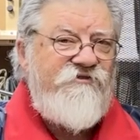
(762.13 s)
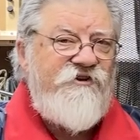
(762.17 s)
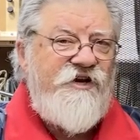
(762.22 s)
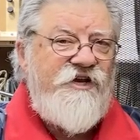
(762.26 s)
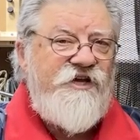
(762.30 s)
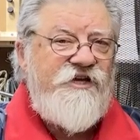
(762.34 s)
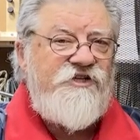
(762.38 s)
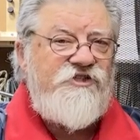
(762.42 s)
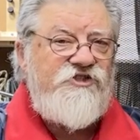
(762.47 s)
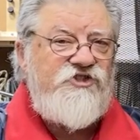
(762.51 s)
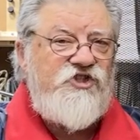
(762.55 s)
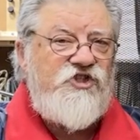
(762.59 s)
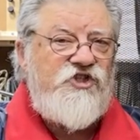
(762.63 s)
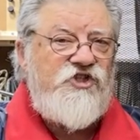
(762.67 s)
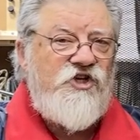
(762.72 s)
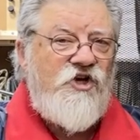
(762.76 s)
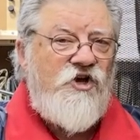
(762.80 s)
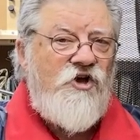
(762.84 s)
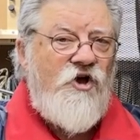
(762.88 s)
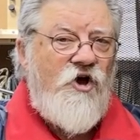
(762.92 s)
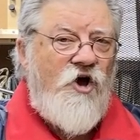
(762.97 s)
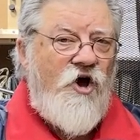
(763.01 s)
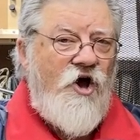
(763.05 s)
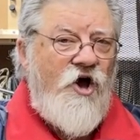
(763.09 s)
an inch
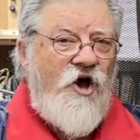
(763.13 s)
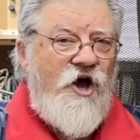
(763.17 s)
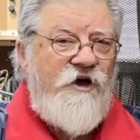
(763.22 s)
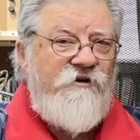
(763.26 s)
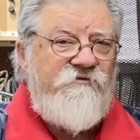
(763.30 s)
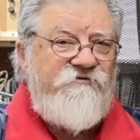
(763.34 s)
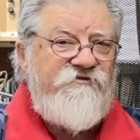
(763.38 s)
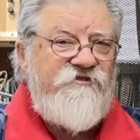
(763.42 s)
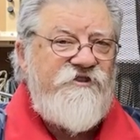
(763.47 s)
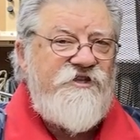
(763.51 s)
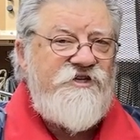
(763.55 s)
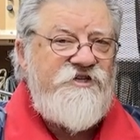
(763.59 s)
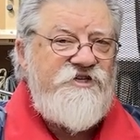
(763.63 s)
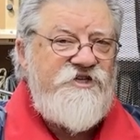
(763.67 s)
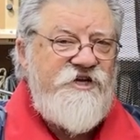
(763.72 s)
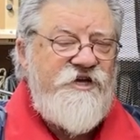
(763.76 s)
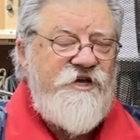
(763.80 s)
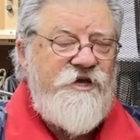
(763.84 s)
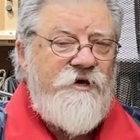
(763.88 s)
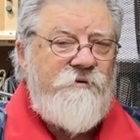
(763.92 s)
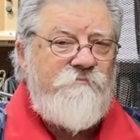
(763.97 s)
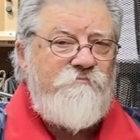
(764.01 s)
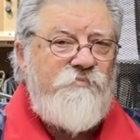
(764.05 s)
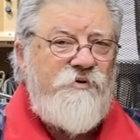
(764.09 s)
off the
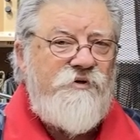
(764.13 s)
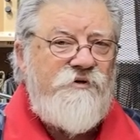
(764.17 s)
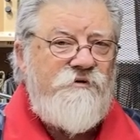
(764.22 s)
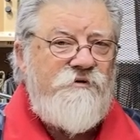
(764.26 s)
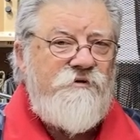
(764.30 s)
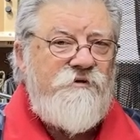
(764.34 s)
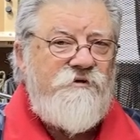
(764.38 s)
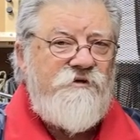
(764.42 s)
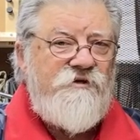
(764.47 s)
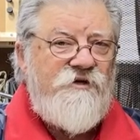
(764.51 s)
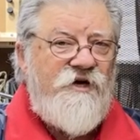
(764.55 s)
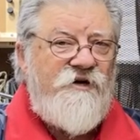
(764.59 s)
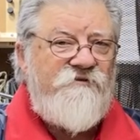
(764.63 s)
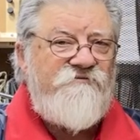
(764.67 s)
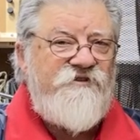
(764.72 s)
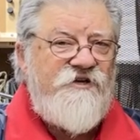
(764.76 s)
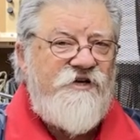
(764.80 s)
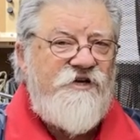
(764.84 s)
tip of the